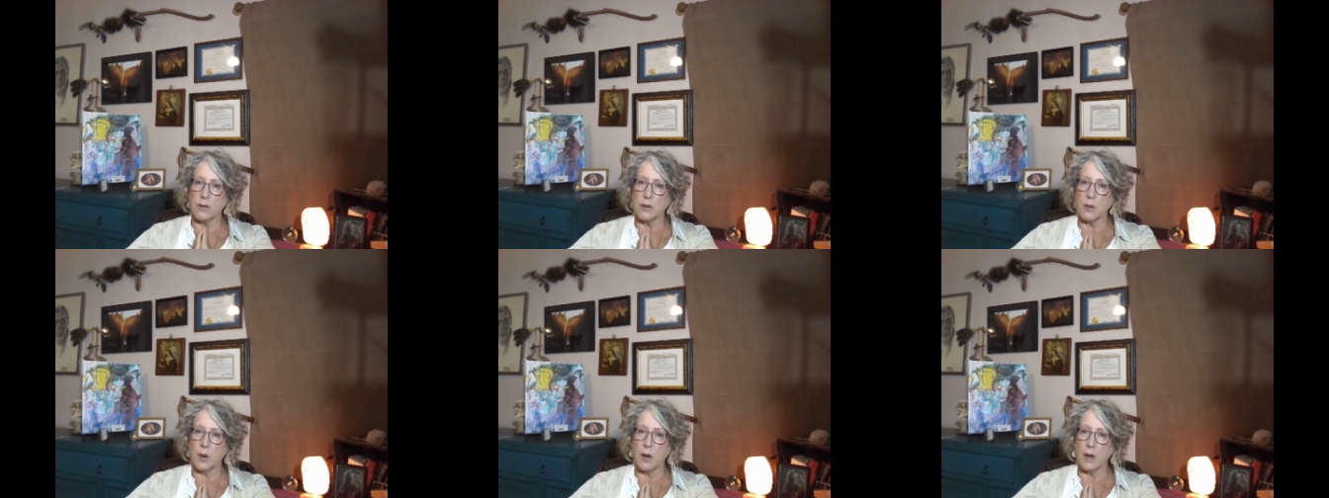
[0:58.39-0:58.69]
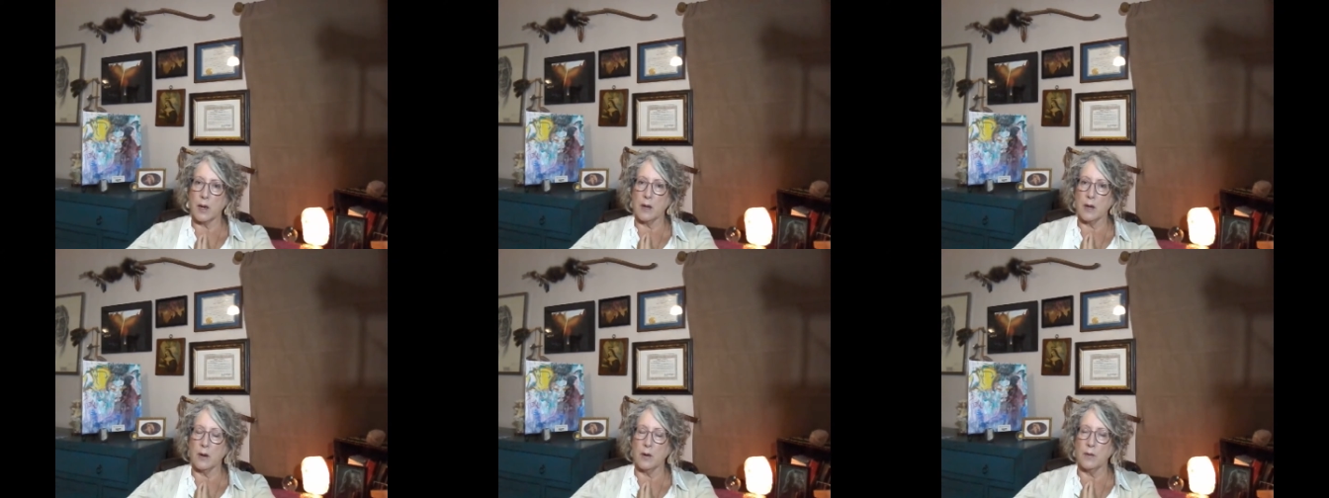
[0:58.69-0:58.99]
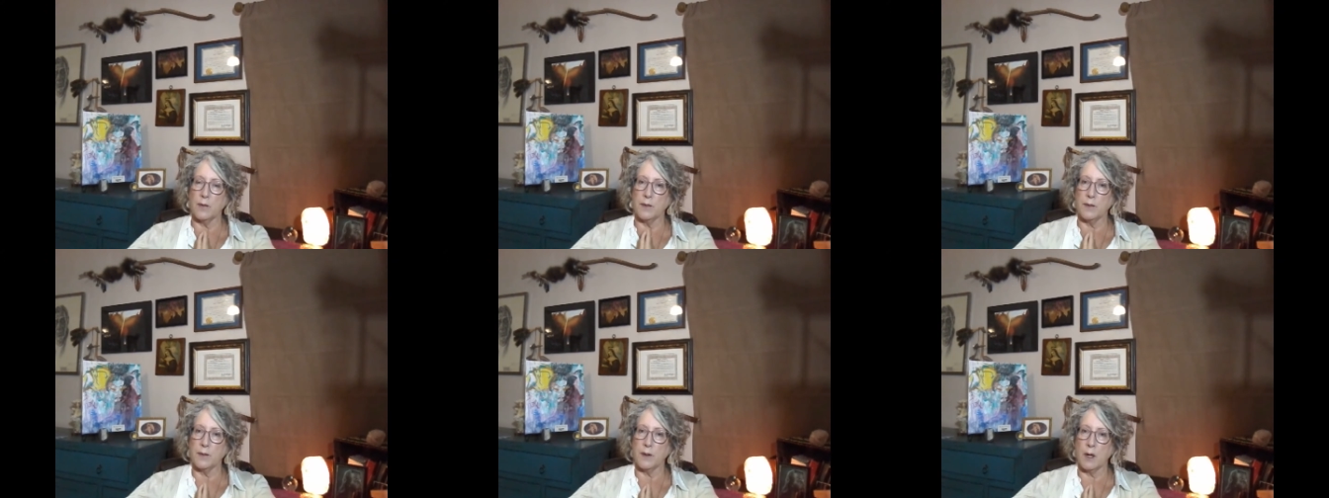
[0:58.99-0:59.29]
to our inner
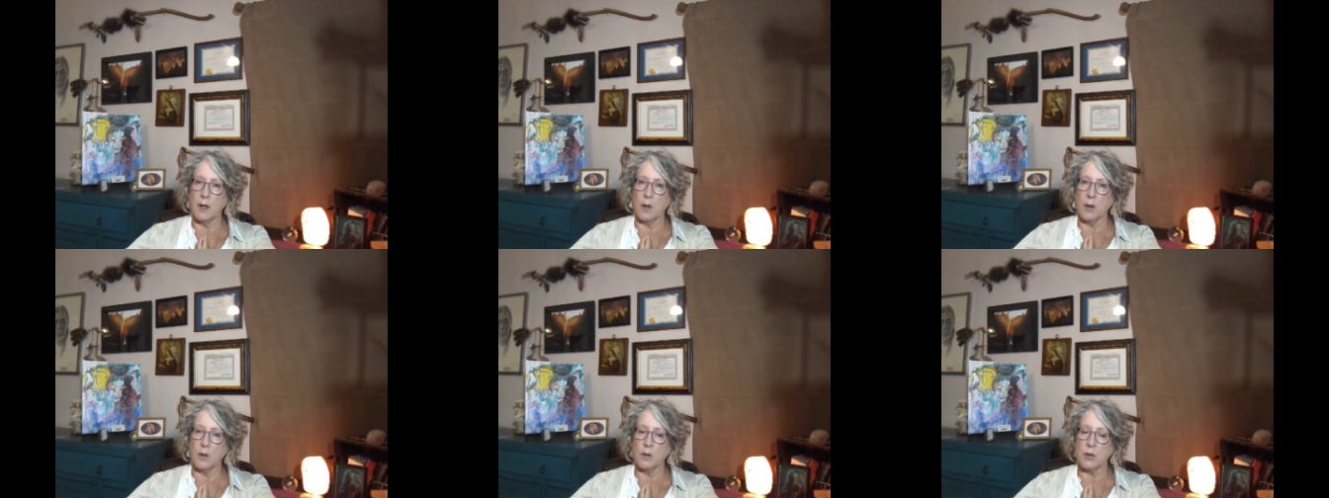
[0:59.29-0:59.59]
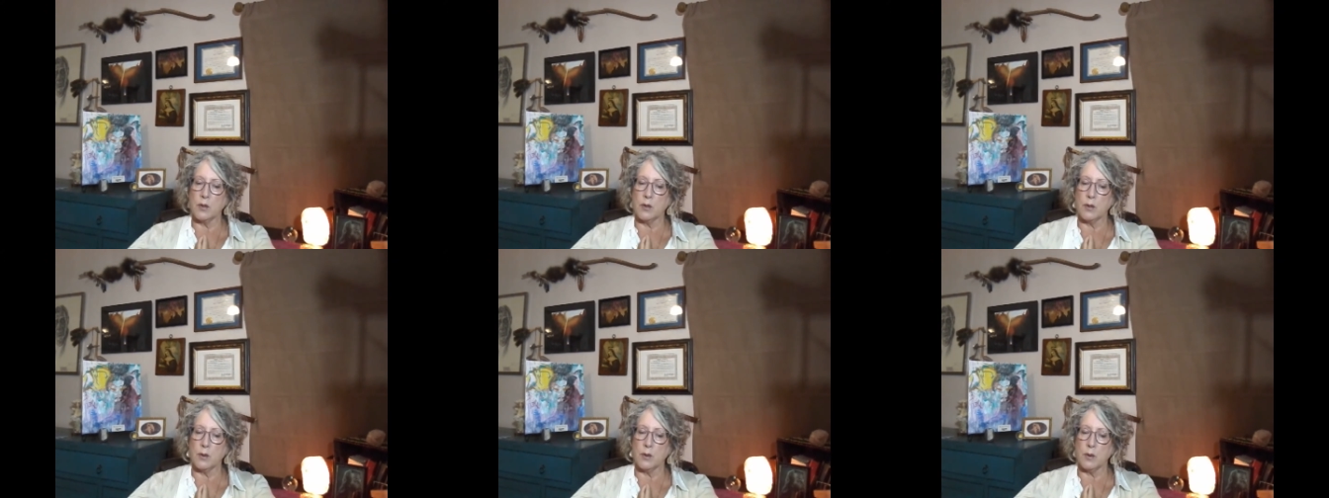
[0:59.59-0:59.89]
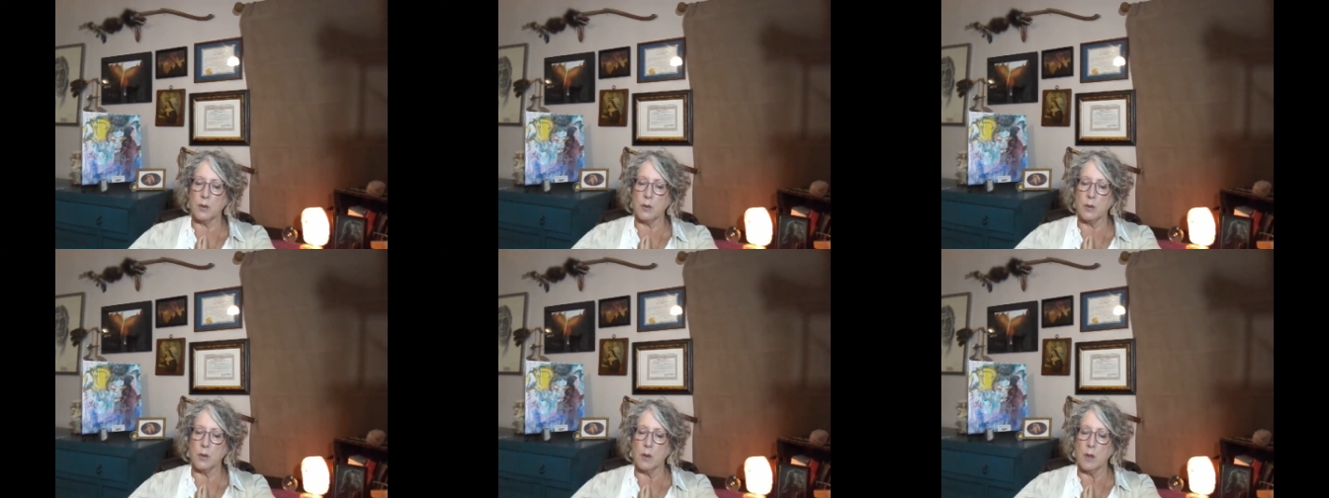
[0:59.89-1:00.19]
flow,
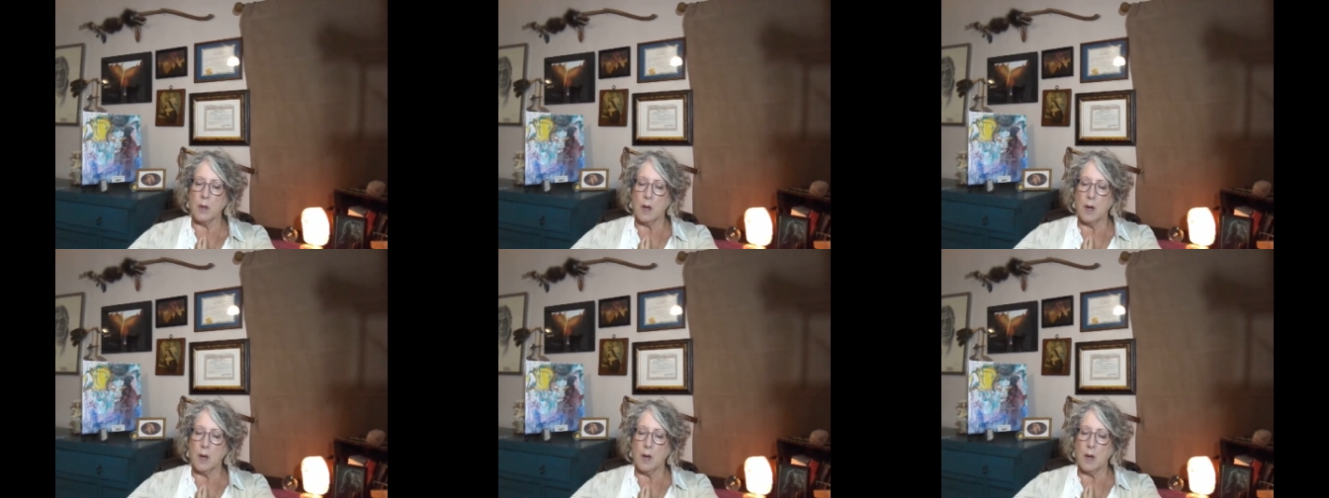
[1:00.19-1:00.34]
to